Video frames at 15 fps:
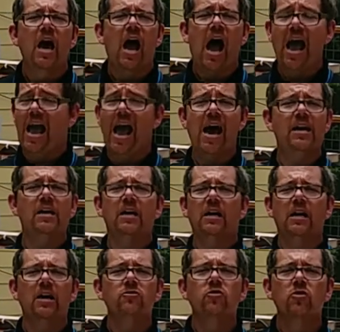I had an
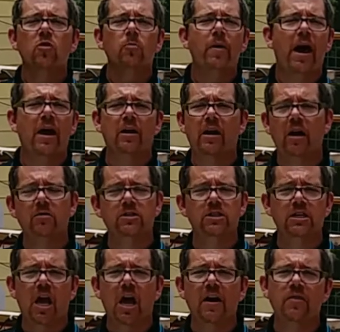electrical panel
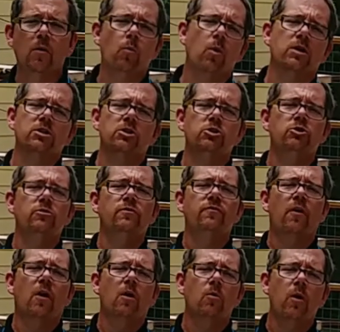outside that wasn't too
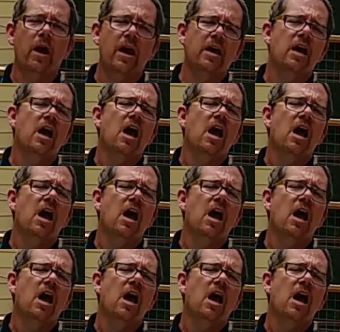far away.